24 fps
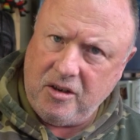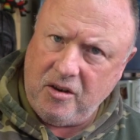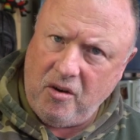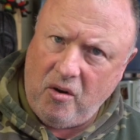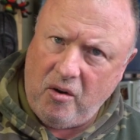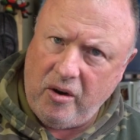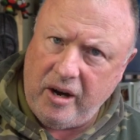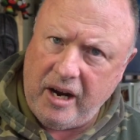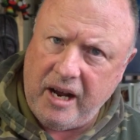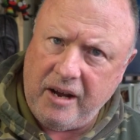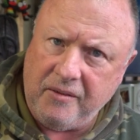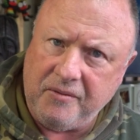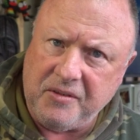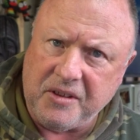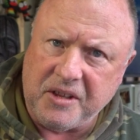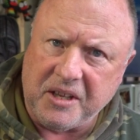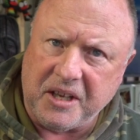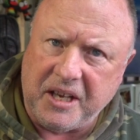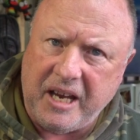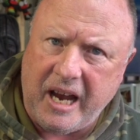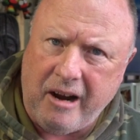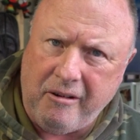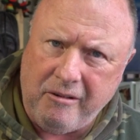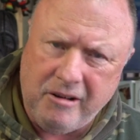night after
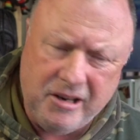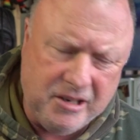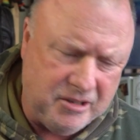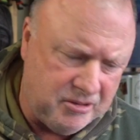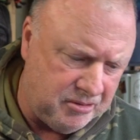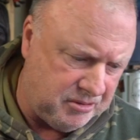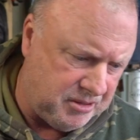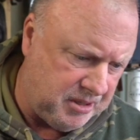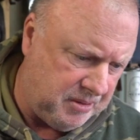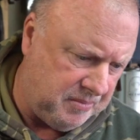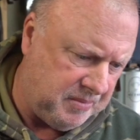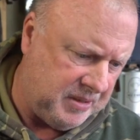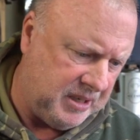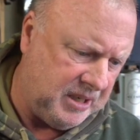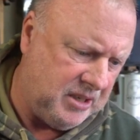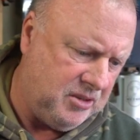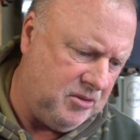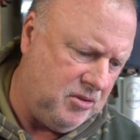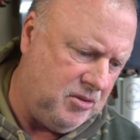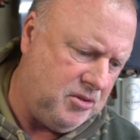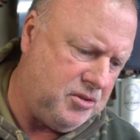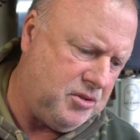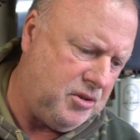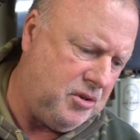the curries or something, like
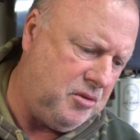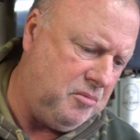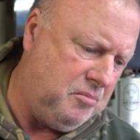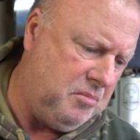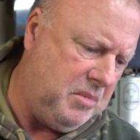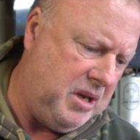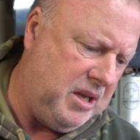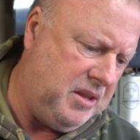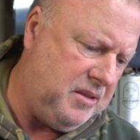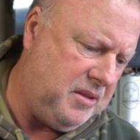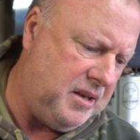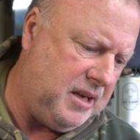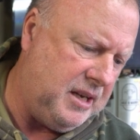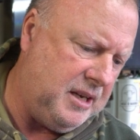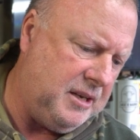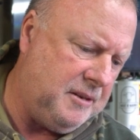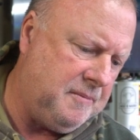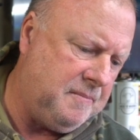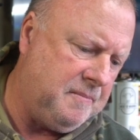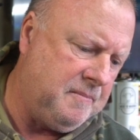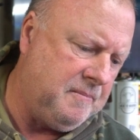nitro methane.